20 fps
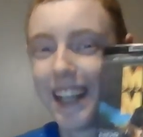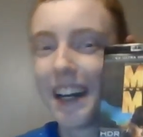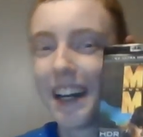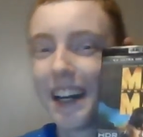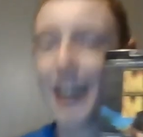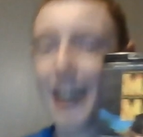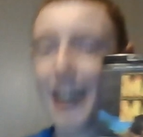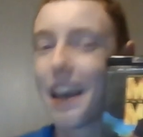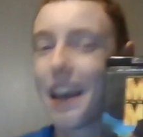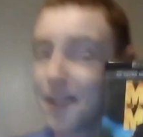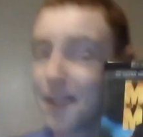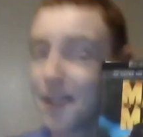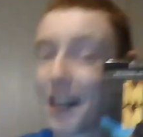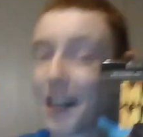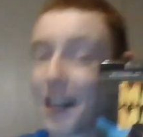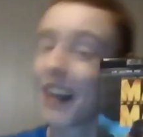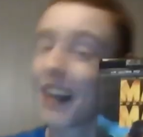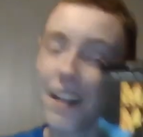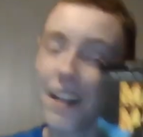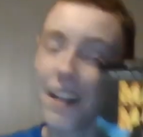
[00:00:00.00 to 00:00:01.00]
I have
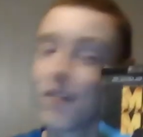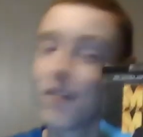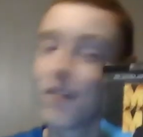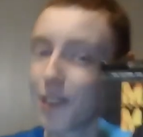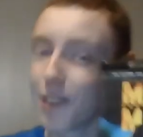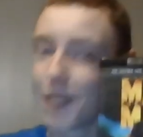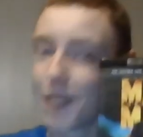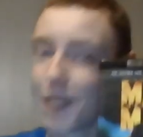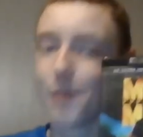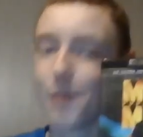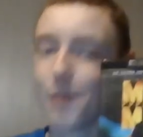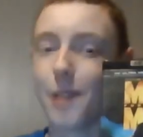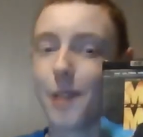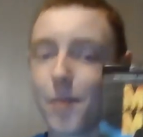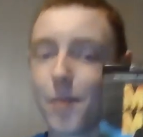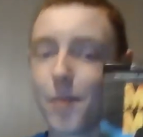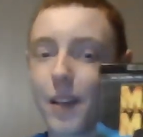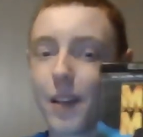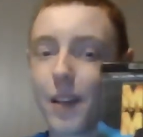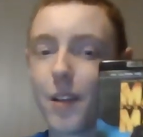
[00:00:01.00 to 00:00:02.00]
got a 4K Blu-ray
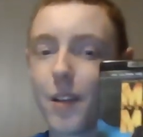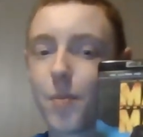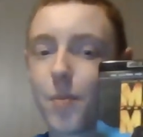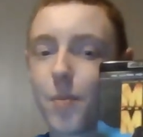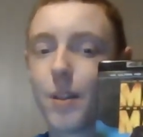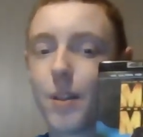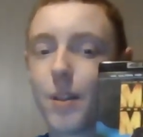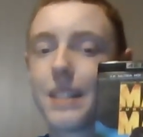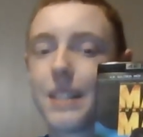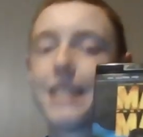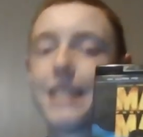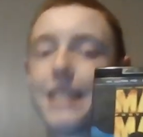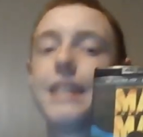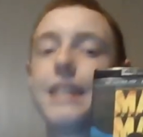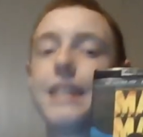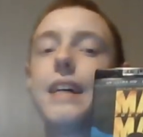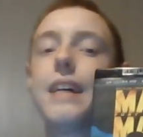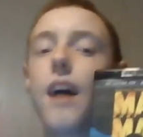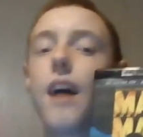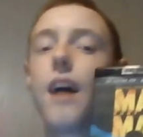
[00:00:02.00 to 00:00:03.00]
player, but
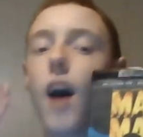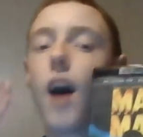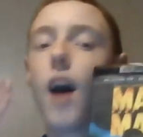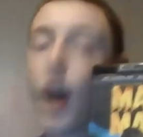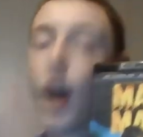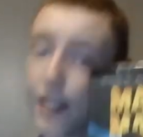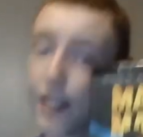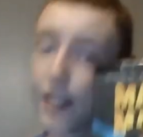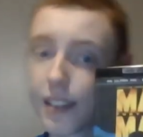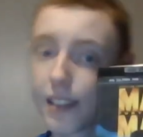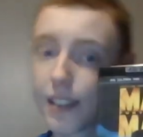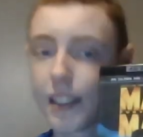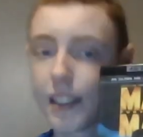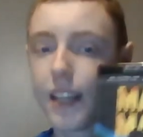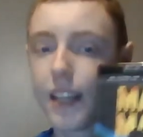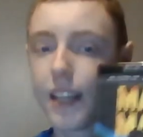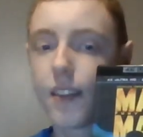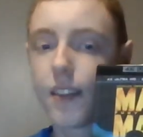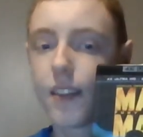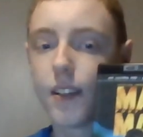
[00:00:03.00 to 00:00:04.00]

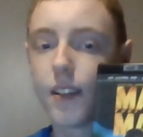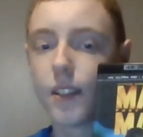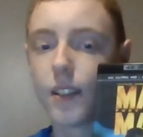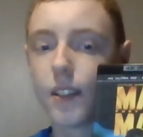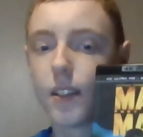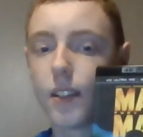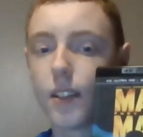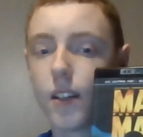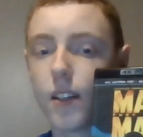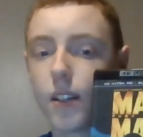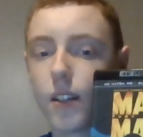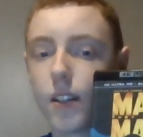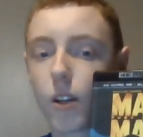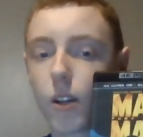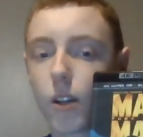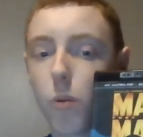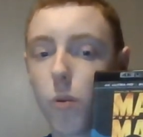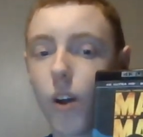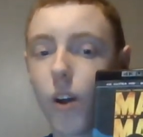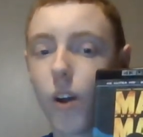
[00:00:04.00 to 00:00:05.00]
honestly, the
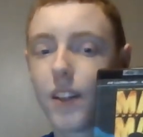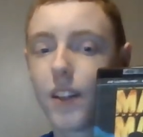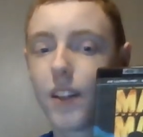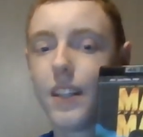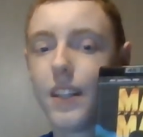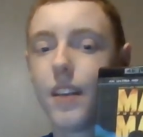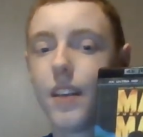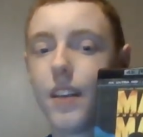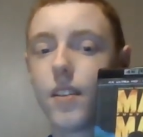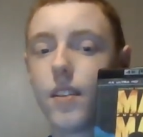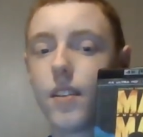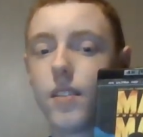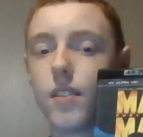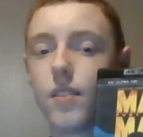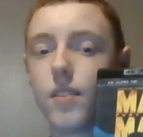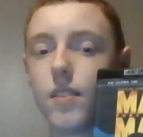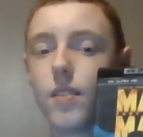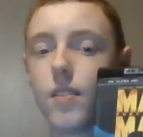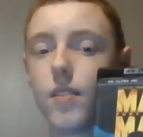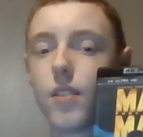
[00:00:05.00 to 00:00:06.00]

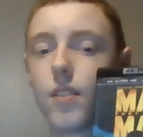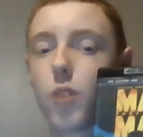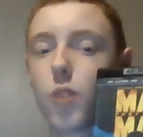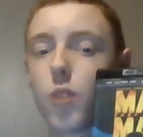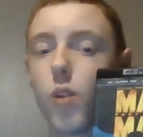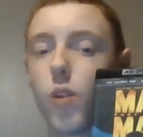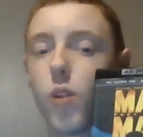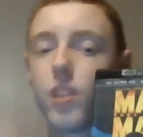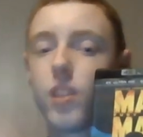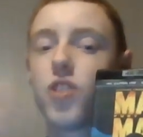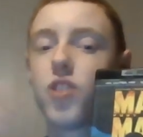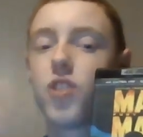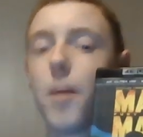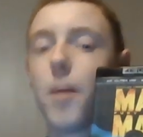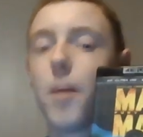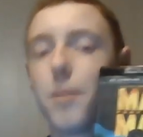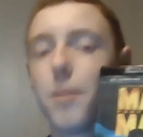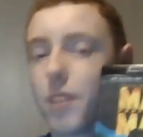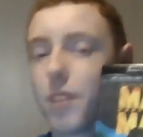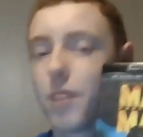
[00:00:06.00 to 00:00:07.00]
quality jump
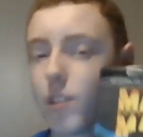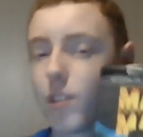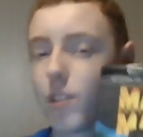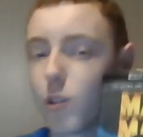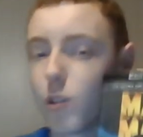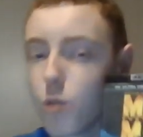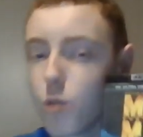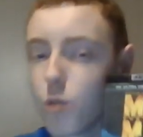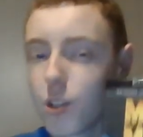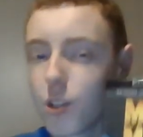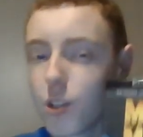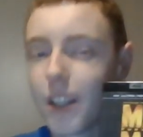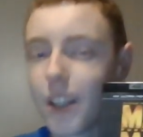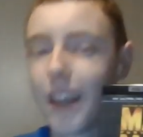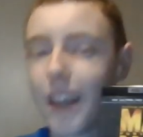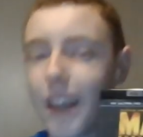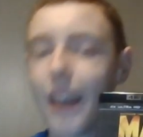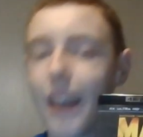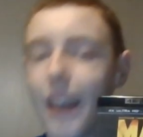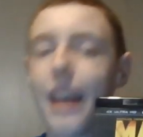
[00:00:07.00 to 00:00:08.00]
in resolution
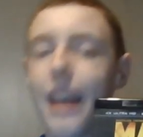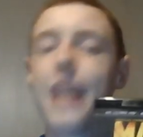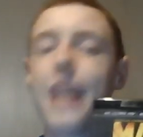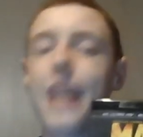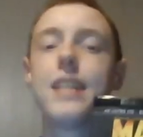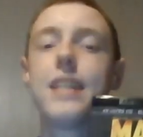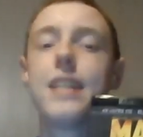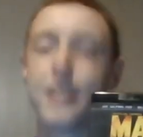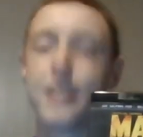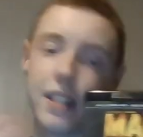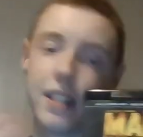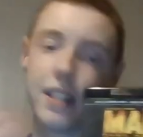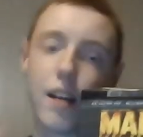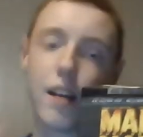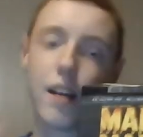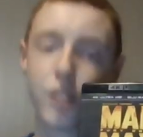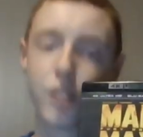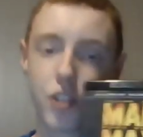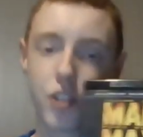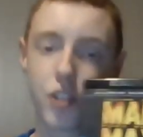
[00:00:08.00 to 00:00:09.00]
isn't enough
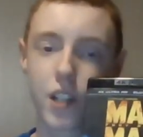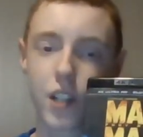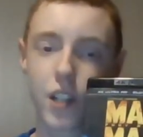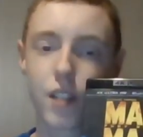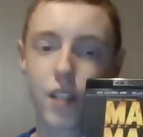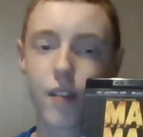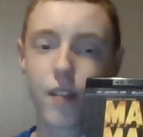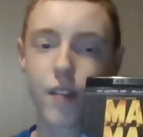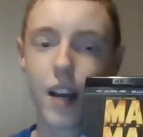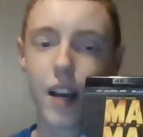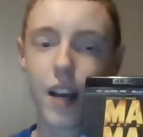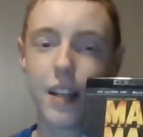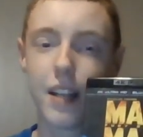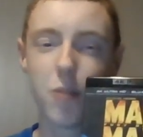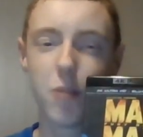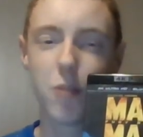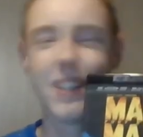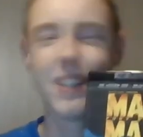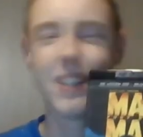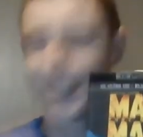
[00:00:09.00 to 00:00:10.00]
to justify the
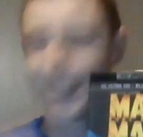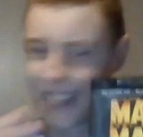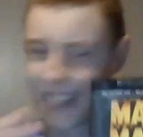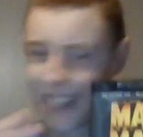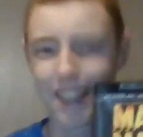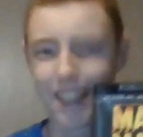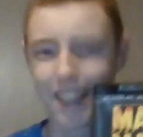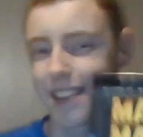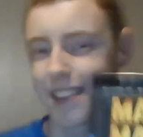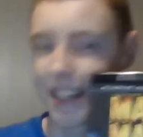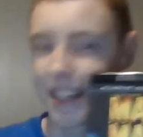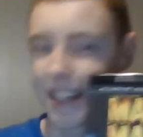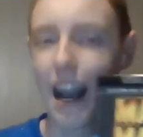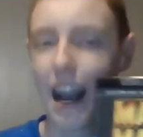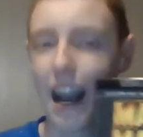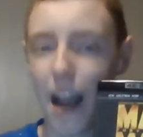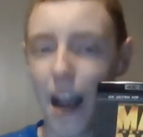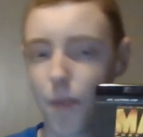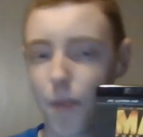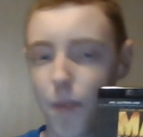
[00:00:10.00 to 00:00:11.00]
ridiculously
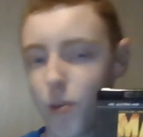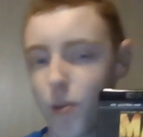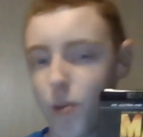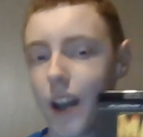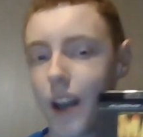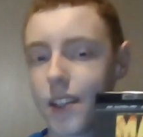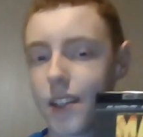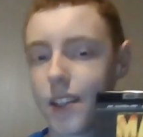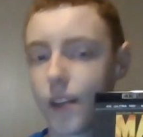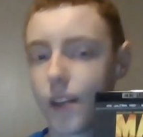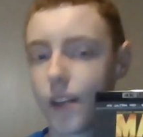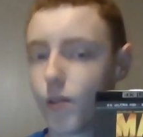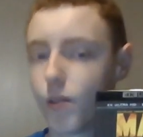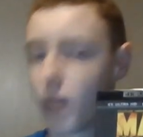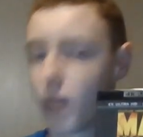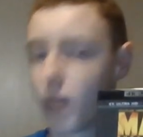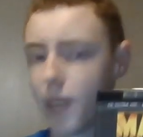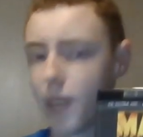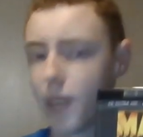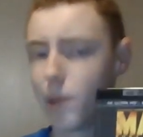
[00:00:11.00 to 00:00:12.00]
high price that
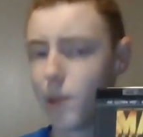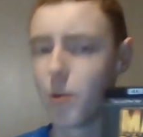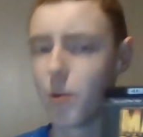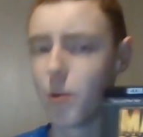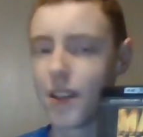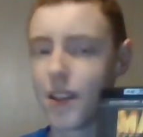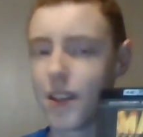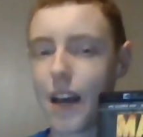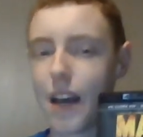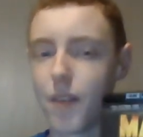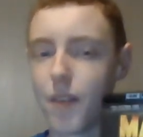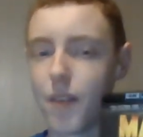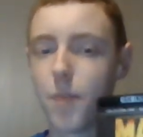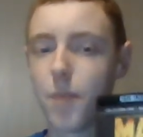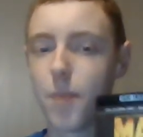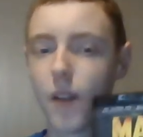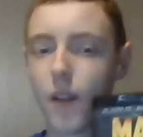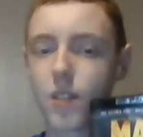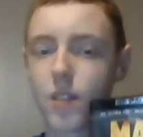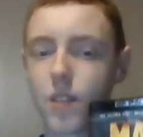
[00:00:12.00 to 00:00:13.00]
4K Blu-rays have in
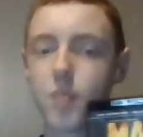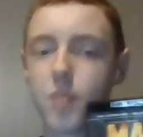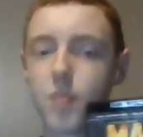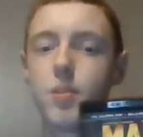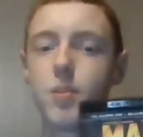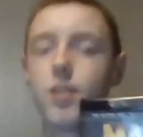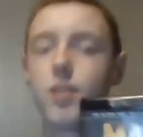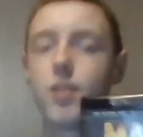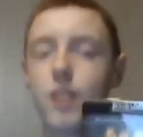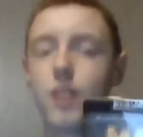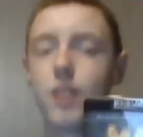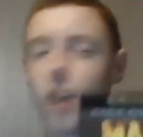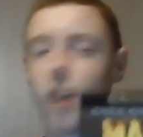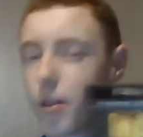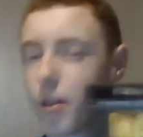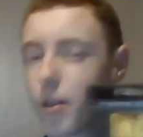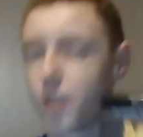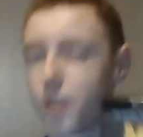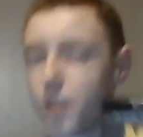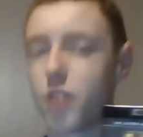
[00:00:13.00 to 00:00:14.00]
Belgium. You know, in other
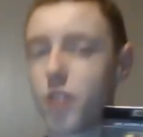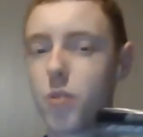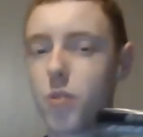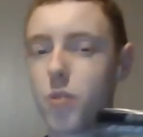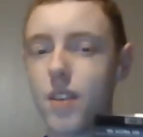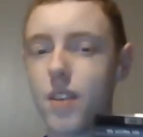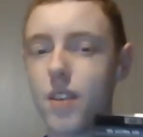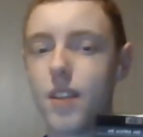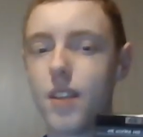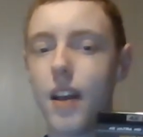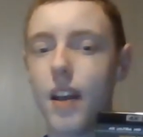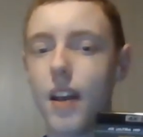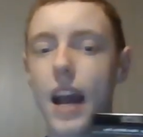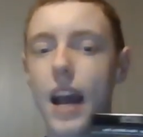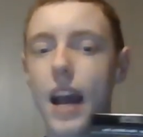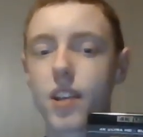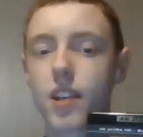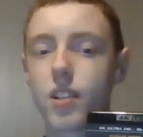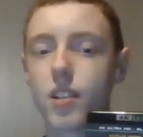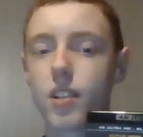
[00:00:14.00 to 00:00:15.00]
countries, they
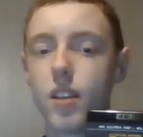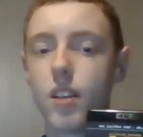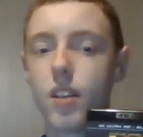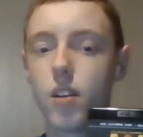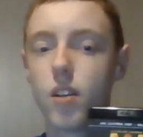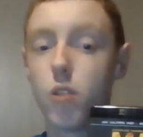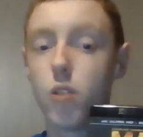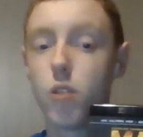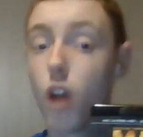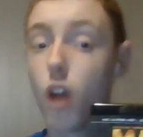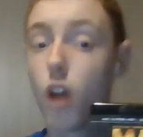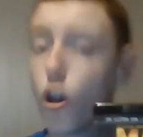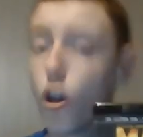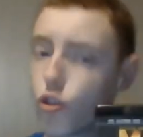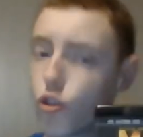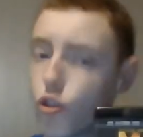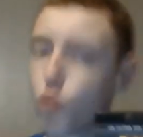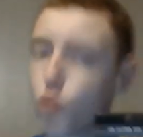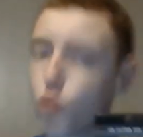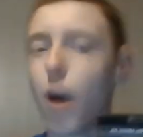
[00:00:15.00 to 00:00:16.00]
actually,
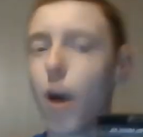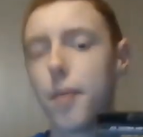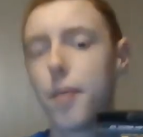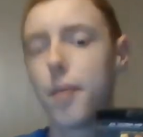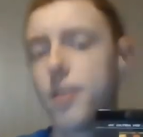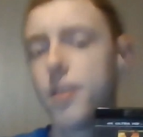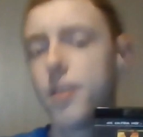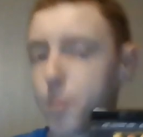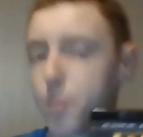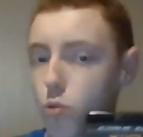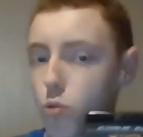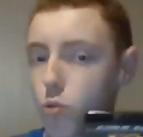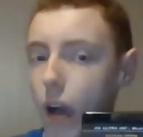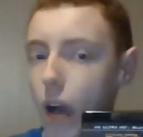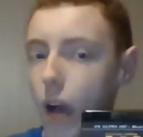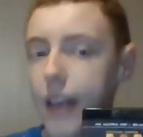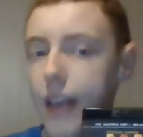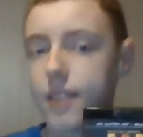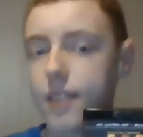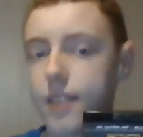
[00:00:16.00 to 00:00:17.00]
drop in
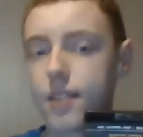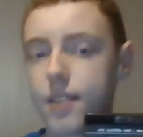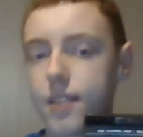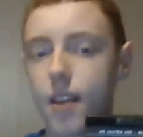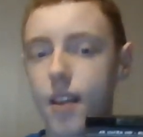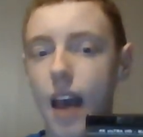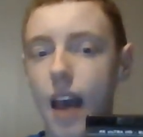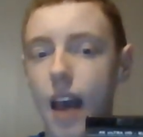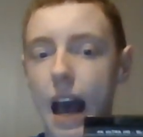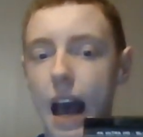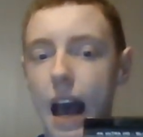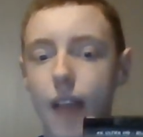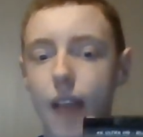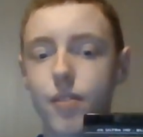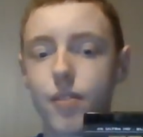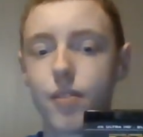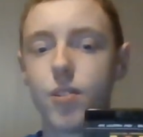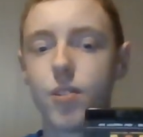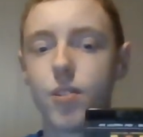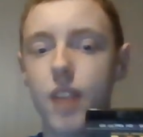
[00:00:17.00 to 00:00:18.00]
price
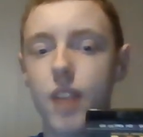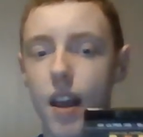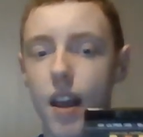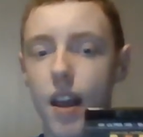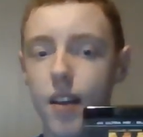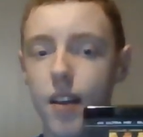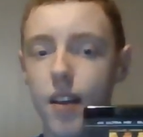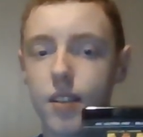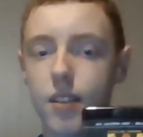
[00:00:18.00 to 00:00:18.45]
after they